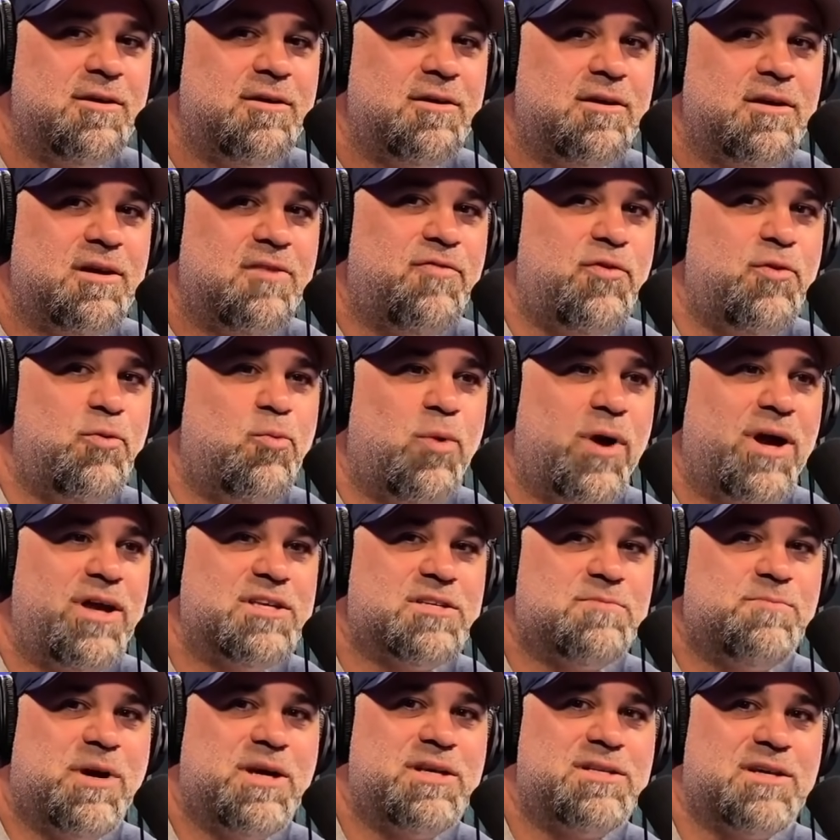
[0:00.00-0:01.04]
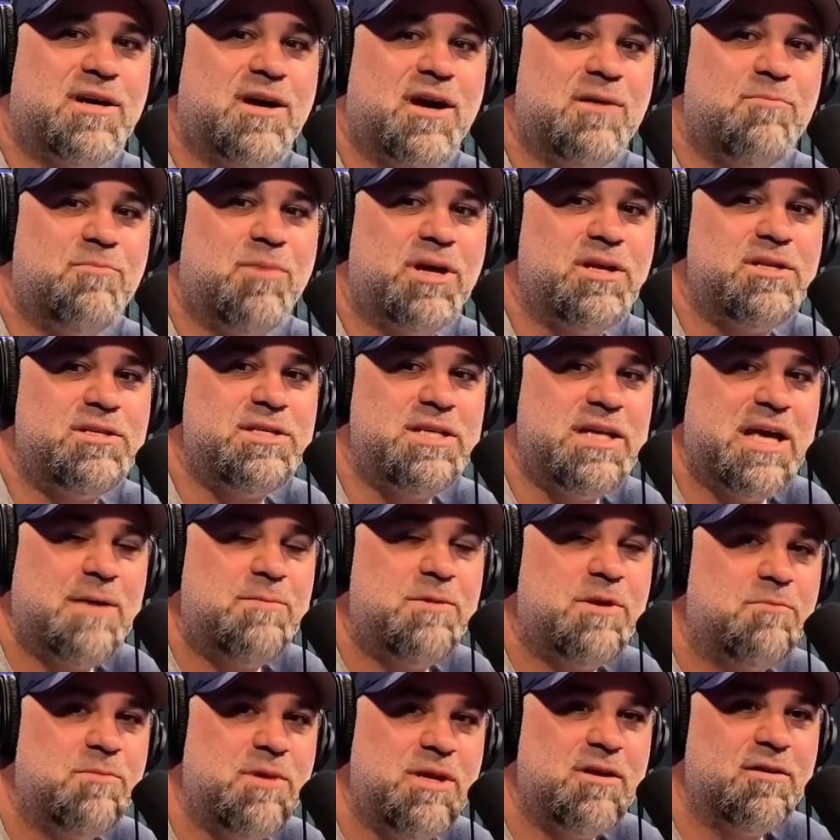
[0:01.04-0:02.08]
If you waste my time by
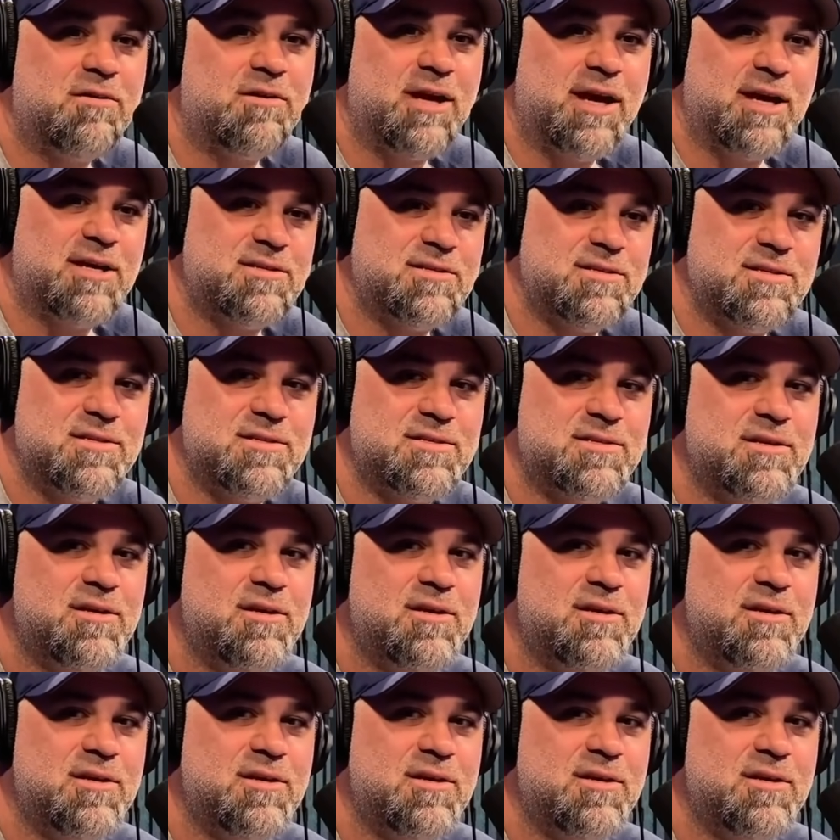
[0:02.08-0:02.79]
DMing me your guesses,